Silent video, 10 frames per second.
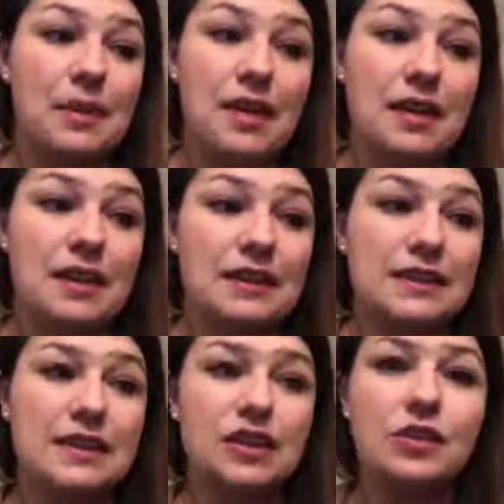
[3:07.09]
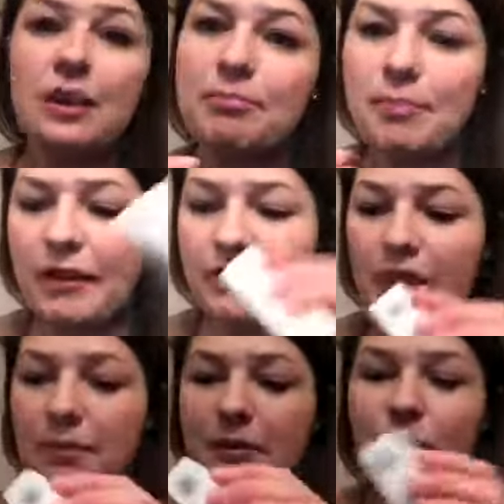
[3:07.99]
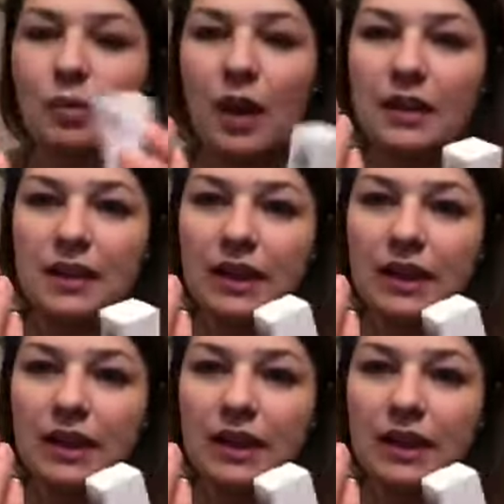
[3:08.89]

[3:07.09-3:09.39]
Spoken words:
is you can buff them if you want.